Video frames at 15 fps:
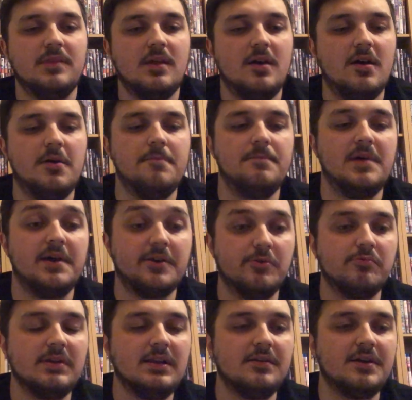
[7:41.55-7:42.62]
and I
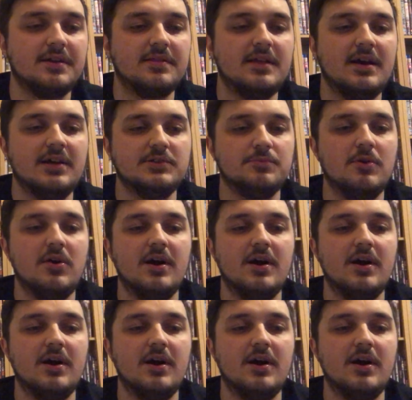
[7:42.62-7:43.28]
really like that as well.